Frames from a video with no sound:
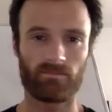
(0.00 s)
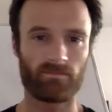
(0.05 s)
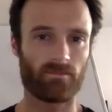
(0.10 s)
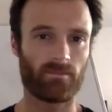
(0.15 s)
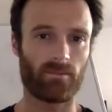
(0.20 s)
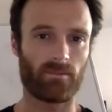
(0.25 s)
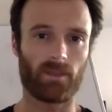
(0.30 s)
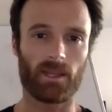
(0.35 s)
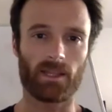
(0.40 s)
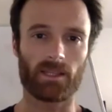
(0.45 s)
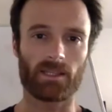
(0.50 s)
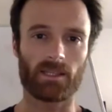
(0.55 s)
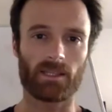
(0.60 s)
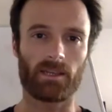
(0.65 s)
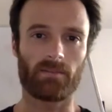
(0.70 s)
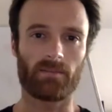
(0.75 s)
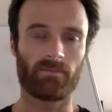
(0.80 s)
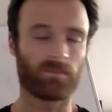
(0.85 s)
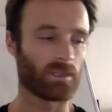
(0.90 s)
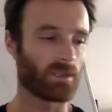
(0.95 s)
that's it.
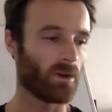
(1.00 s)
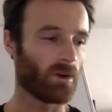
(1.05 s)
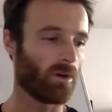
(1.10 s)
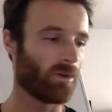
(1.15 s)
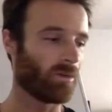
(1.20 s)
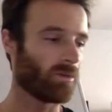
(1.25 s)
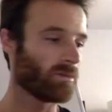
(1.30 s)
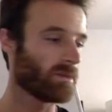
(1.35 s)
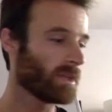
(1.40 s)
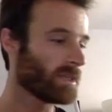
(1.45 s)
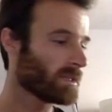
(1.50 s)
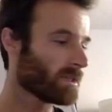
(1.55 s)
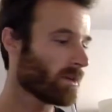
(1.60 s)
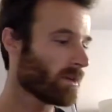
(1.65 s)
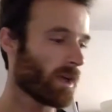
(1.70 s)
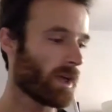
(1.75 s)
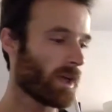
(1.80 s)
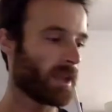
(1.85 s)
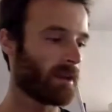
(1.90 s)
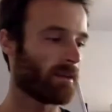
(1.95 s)
So let's go
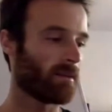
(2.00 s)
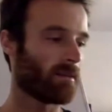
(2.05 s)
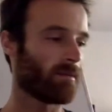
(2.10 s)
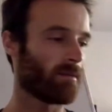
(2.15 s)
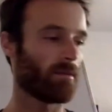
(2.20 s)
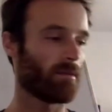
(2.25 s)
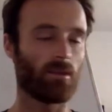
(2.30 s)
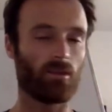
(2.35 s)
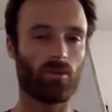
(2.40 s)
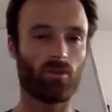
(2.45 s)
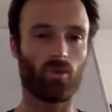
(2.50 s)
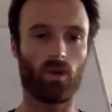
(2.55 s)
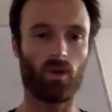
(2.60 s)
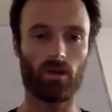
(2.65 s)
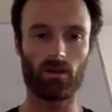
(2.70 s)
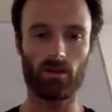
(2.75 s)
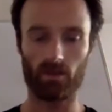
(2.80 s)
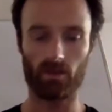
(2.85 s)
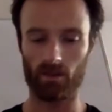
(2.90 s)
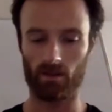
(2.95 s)
ahead and do
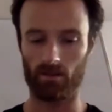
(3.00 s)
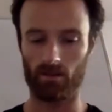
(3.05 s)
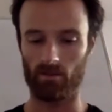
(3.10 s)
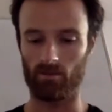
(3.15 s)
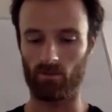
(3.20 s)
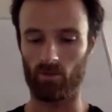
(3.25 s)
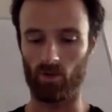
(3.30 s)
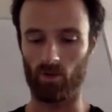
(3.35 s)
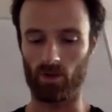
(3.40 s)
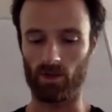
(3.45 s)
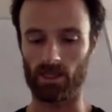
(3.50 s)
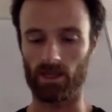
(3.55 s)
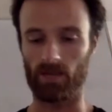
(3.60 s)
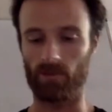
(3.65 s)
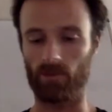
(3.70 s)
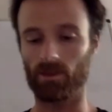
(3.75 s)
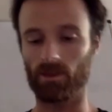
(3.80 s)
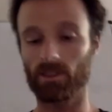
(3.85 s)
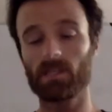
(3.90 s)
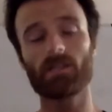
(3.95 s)
one more
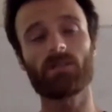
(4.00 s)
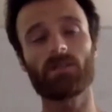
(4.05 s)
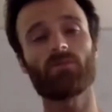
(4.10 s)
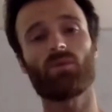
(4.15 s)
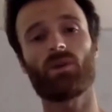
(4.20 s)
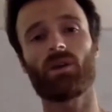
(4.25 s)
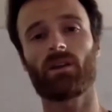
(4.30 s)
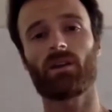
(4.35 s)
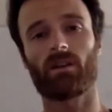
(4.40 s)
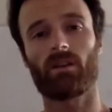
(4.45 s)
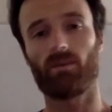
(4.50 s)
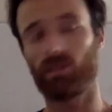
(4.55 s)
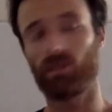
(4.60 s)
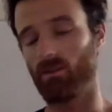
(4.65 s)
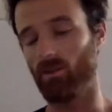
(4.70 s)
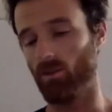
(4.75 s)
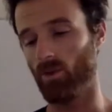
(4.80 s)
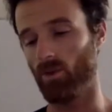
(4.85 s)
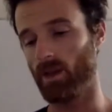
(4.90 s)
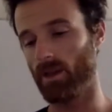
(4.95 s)
example, because this is what you're going to be
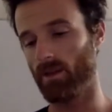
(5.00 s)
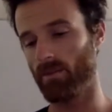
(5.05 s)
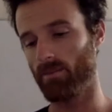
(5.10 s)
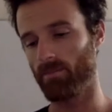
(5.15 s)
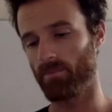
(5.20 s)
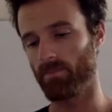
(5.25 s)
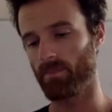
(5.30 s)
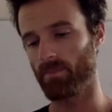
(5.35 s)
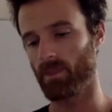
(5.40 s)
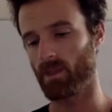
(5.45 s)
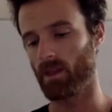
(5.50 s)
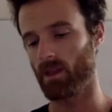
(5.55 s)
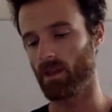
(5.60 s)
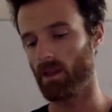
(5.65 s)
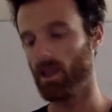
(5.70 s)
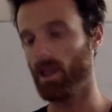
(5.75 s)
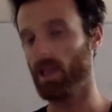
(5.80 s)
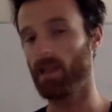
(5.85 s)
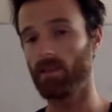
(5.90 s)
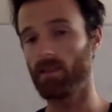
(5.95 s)
doing
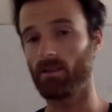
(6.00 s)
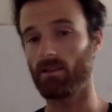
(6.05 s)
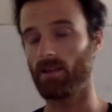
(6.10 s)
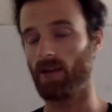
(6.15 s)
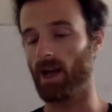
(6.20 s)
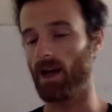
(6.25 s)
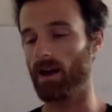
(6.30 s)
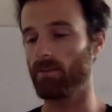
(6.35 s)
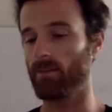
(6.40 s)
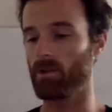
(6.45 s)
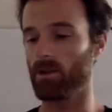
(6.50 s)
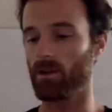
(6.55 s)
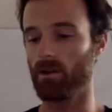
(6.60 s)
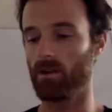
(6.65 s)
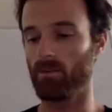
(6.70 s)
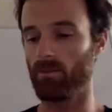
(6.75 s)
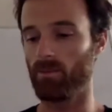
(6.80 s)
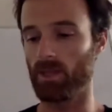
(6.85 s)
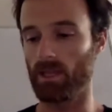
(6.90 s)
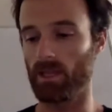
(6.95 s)
in the lab. You're
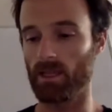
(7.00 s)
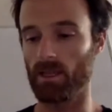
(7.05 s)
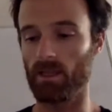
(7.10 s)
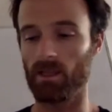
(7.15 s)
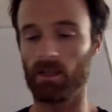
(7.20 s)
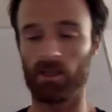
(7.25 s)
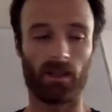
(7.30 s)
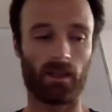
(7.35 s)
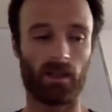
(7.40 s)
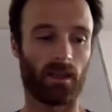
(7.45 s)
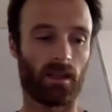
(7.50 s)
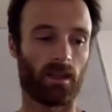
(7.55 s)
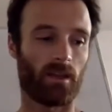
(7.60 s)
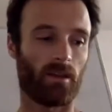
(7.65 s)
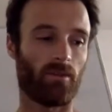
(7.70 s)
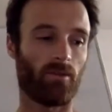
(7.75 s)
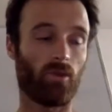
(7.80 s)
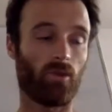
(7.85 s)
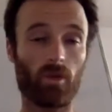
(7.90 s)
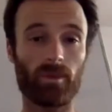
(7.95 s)
going to be
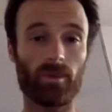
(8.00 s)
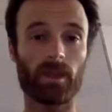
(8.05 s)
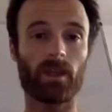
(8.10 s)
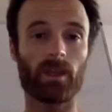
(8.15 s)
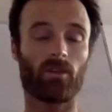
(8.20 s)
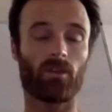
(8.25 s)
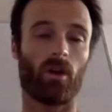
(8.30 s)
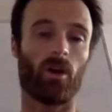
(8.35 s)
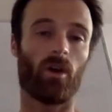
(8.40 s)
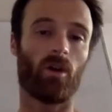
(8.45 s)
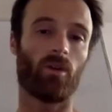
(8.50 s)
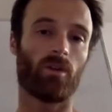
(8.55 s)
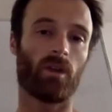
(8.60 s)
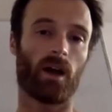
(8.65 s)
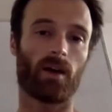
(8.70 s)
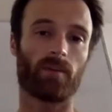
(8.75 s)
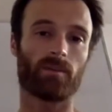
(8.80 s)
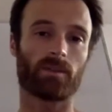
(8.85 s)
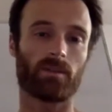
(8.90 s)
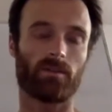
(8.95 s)
forming your own
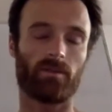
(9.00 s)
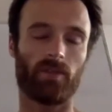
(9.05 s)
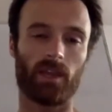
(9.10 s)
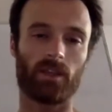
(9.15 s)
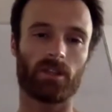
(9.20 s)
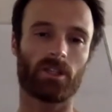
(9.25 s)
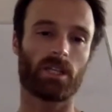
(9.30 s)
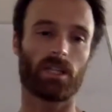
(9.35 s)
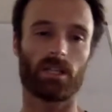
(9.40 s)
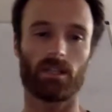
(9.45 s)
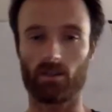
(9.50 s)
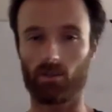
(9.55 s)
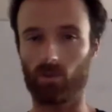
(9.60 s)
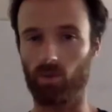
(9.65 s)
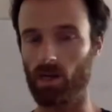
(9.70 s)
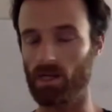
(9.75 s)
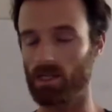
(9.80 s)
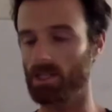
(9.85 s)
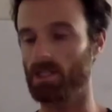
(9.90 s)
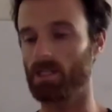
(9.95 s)
observation,
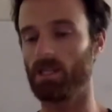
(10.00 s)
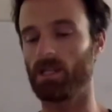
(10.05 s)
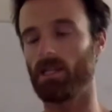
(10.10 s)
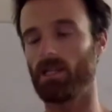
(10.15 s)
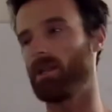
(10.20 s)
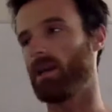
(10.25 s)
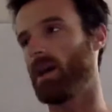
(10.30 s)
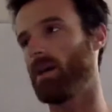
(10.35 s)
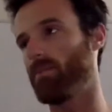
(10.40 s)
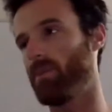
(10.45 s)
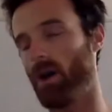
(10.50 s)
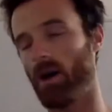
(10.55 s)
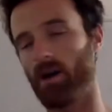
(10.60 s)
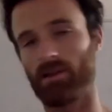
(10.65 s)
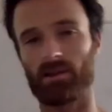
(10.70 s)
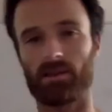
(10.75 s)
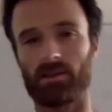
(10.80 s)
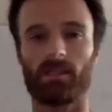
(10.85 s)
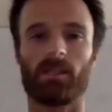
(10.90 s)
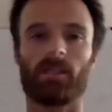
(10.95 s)
question,
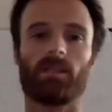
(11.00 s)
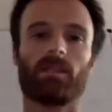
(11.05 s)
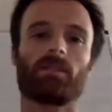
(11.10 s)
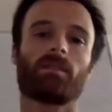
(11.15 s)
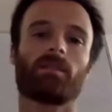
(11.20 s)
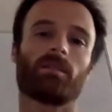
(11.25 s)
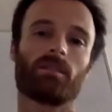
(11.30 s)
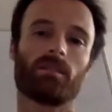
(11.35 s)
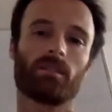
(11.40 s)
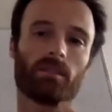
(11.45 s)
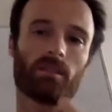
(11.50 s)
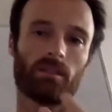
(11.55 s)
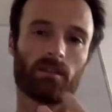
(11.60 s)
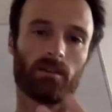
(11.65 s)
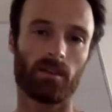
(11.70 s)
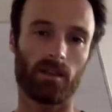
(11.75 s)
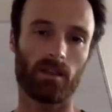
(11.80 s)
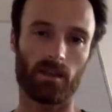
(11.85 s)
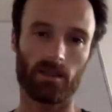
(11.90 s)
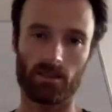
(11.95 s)
hypothesis,
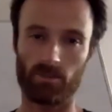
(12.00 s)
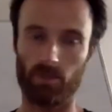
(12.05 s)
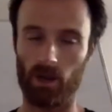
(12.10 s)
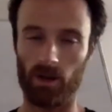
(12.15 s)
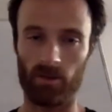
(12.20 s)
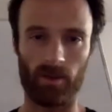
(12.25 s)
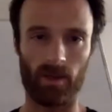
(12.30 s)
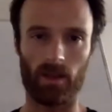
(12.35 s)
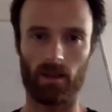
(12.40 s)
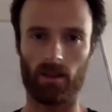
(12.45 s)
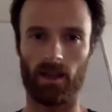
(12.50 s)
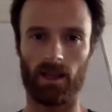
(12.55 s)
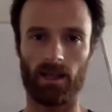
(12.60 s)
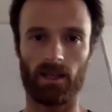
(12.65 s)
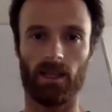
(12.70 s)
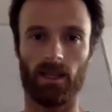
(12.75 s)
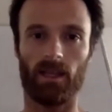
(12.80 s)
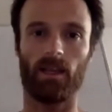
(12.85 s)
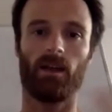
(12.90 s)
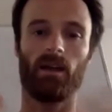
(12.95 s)
experimental
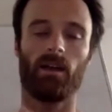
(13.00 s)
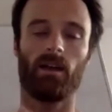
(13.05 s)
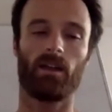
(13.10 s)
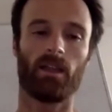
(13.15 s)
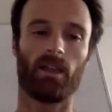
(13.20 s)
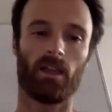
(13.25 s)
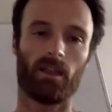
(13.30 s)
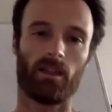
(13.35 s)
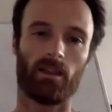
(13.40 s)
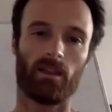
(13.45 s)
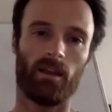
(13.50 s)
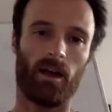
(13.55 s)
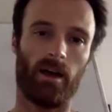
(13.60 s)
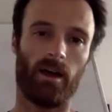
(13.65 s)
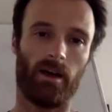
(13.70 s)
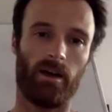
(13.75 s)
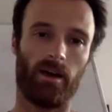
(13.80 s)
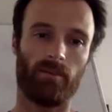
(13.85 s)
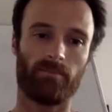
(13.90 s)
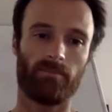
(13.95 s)
idea,
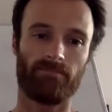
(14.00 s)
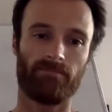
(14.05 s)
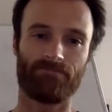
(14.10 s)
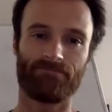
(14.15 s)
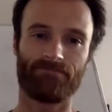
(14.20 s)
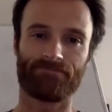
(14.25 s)
and